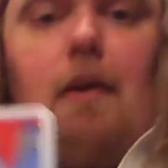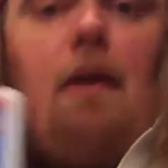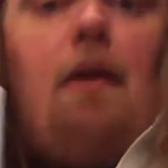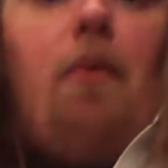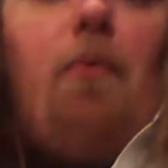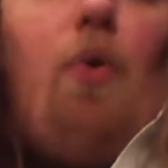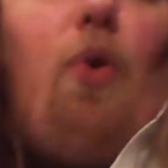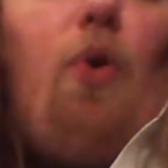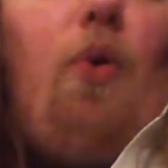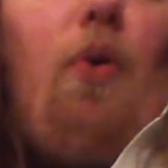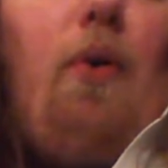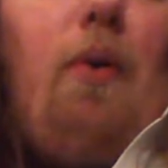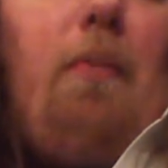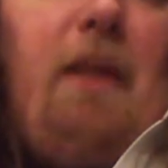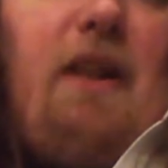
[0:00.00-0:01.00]

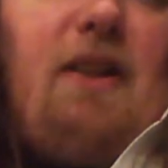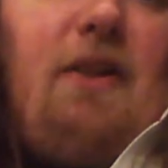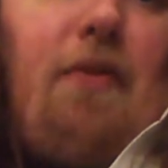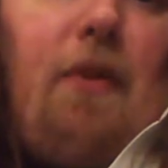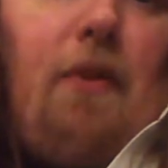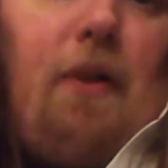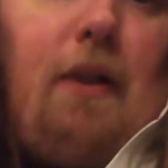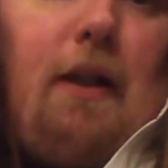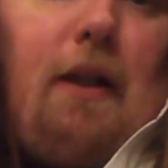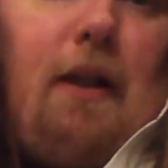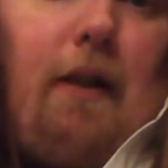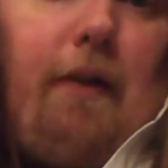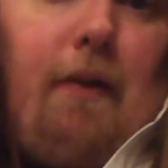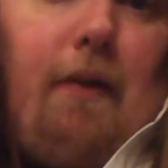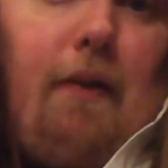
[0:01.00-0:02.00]
More metaphorically
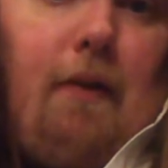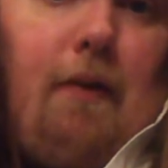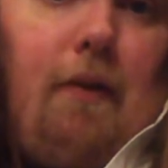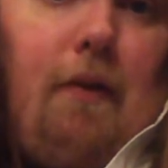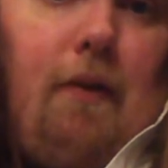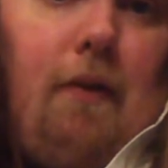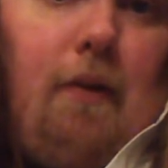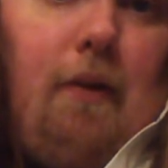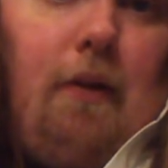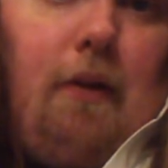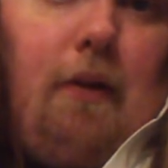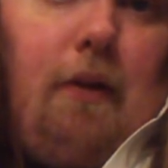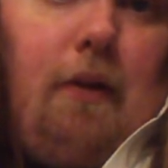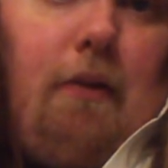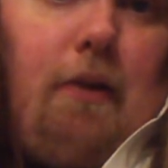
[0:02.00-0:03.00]
going on.
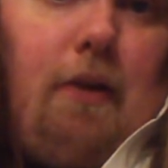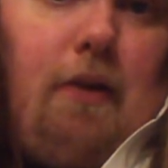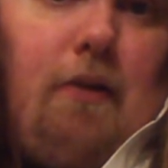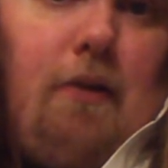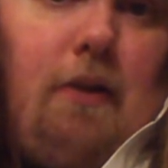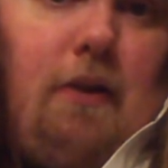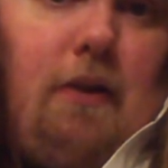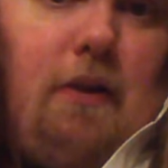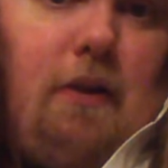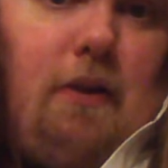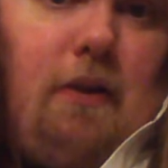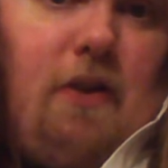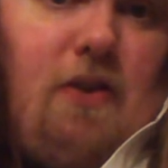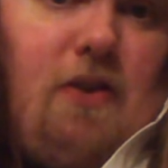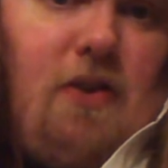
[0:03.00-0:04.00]
And alright, not
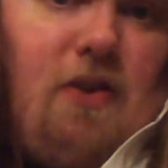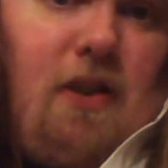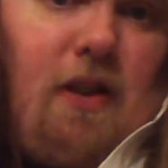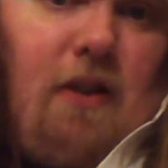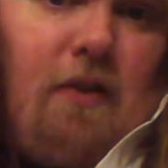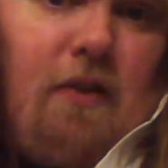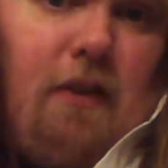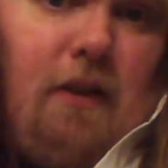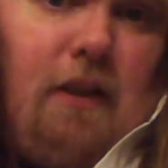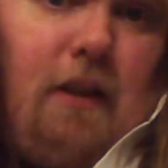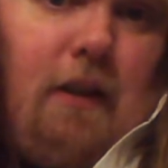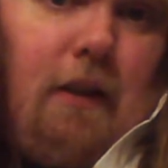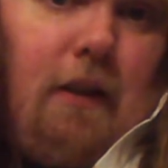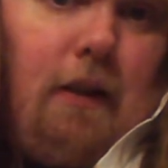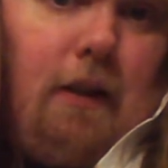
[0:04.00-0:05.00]
necessarily
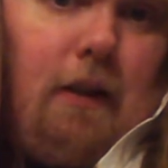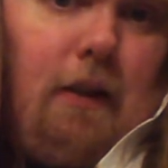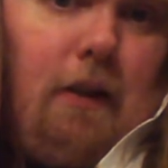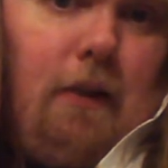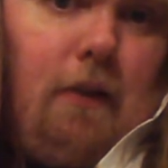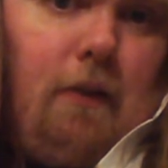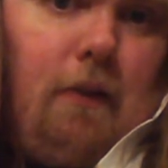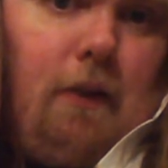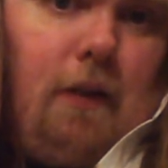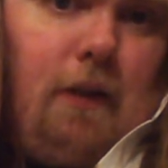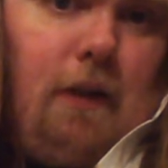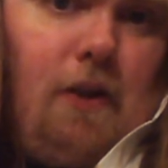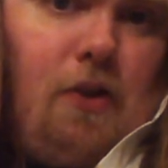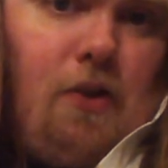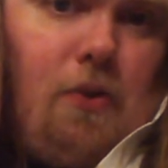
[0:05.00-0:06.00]
with
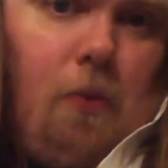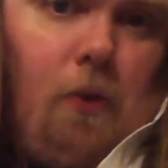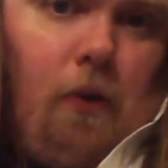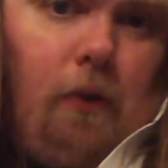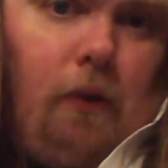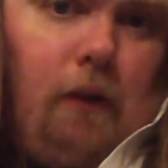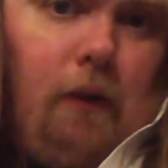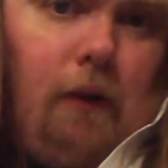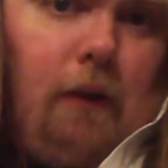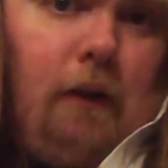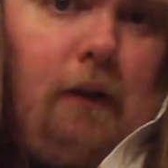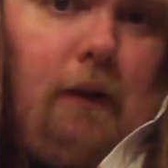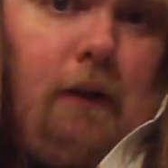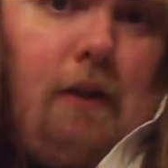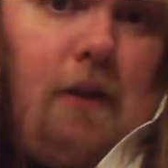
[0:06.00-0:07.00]
this one.
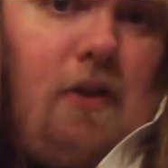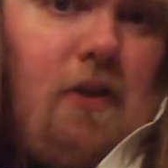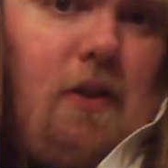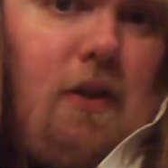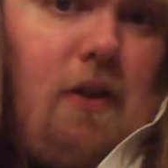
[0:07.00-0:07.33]
It's